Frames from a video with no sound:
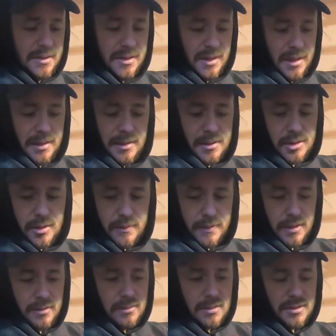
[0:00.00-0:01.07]
CAE
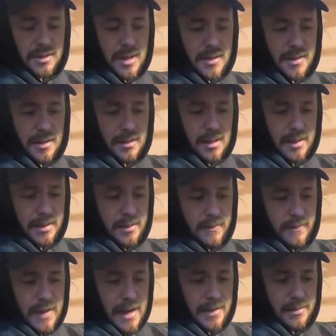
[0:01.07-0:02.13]
shifter looks nothing like the
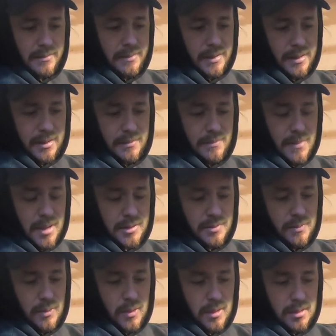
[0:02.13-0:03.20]
factory and much
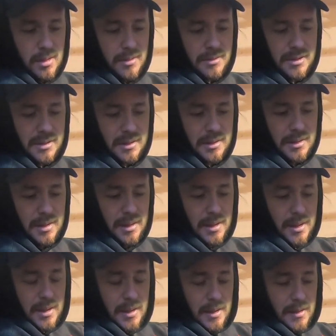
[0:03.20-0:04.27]
more closely
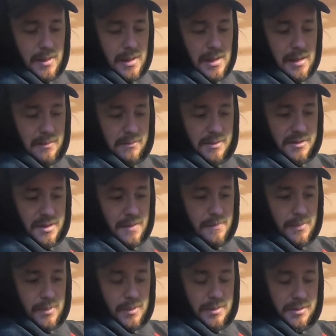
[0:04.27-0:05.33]

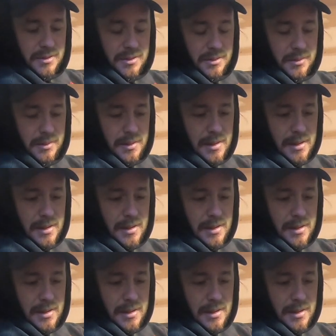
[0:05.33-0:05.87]
resembles